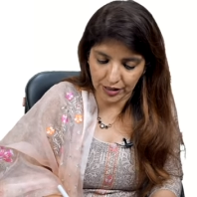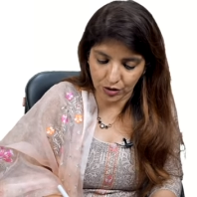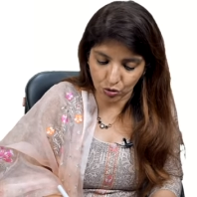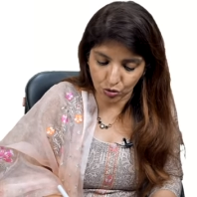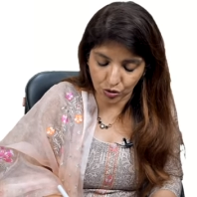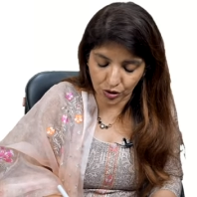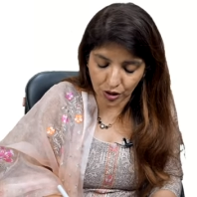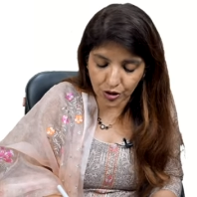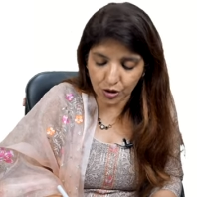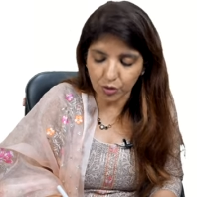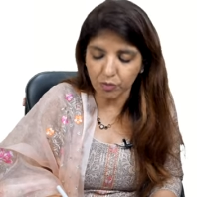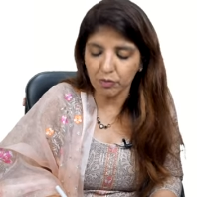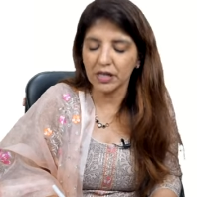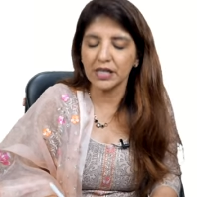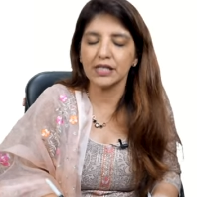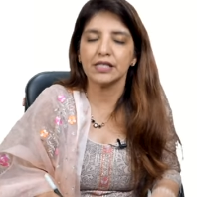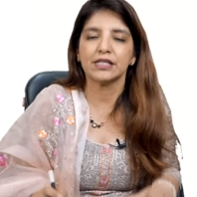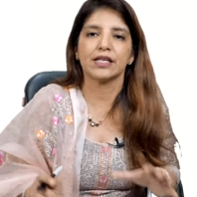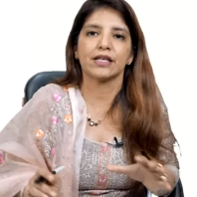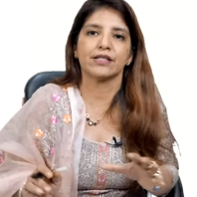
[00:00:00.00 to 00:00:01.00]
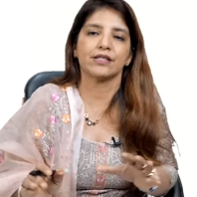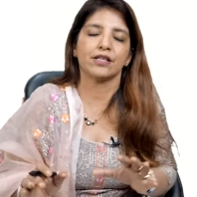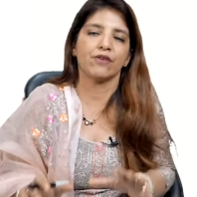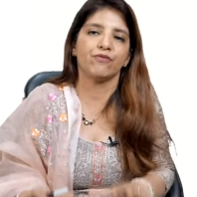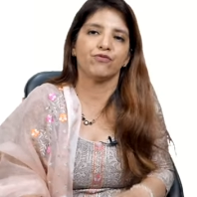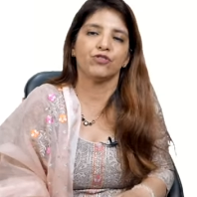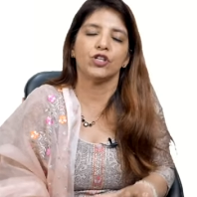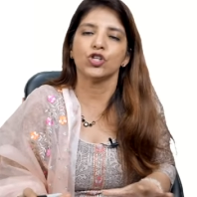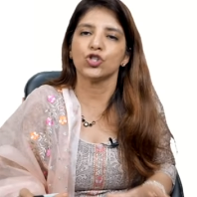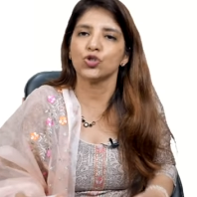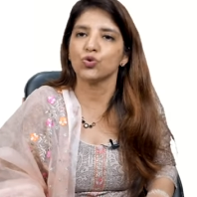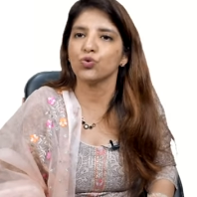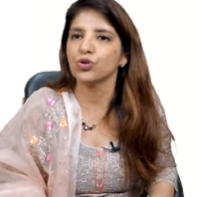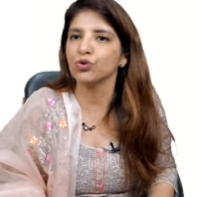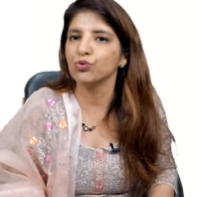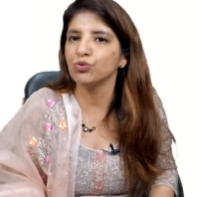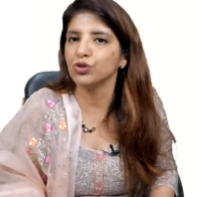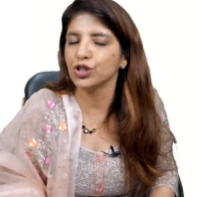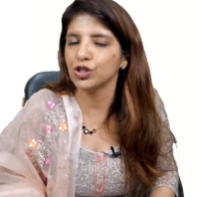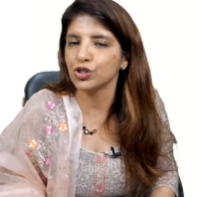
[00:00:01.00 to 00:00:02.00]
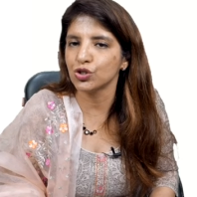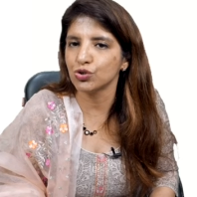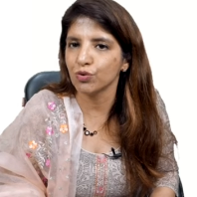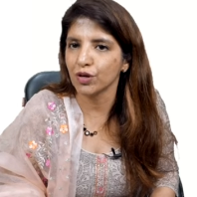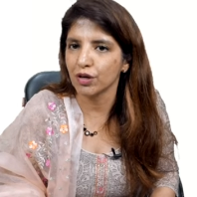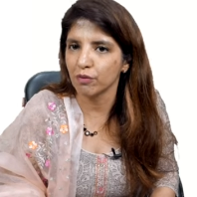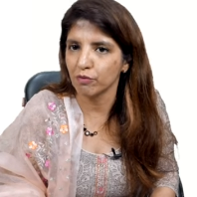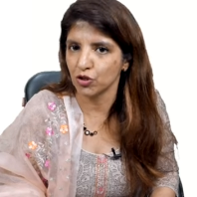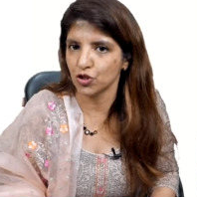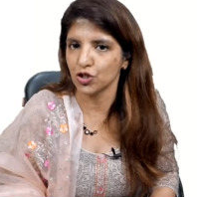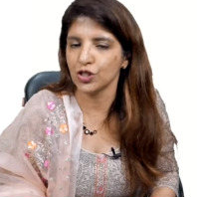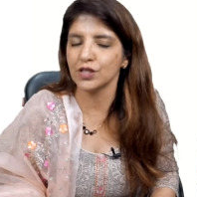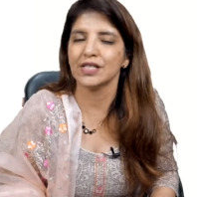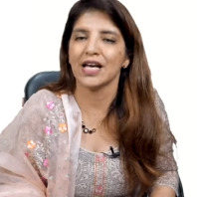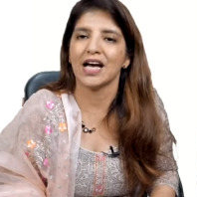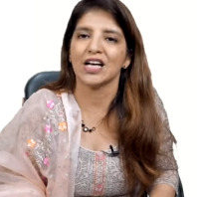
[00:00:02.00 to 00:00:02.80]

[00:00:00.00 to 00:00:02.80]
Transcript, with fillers: So this means that if they show you these two images